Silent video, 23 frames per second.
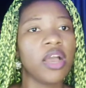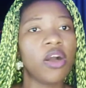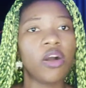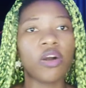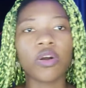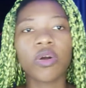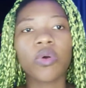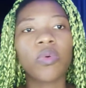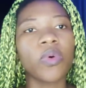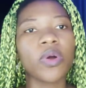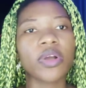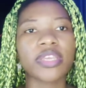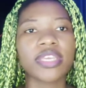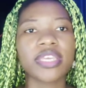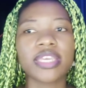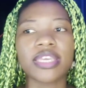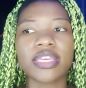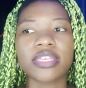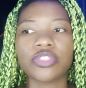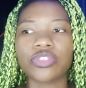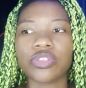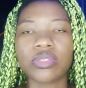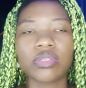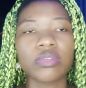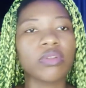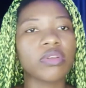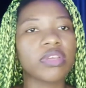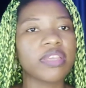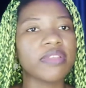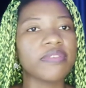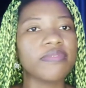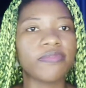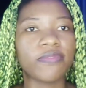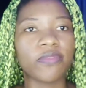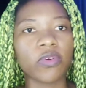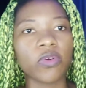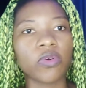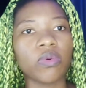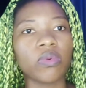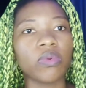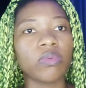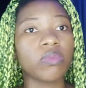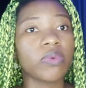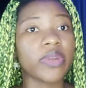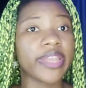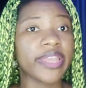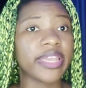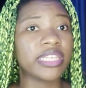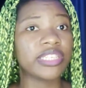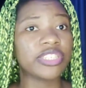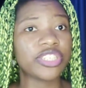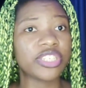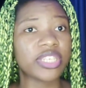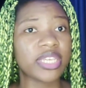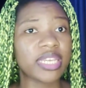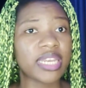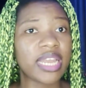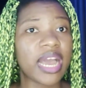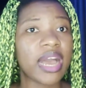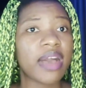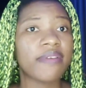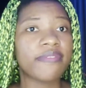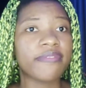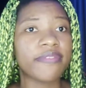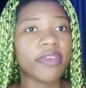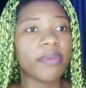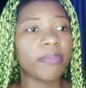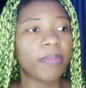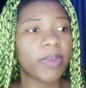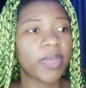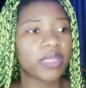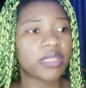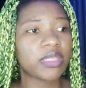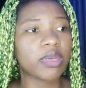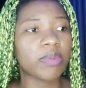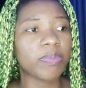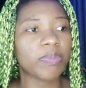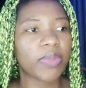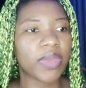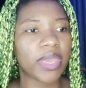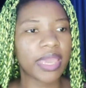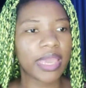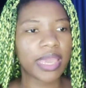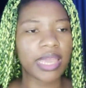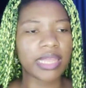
or work here, just looking for where she can have a better pay.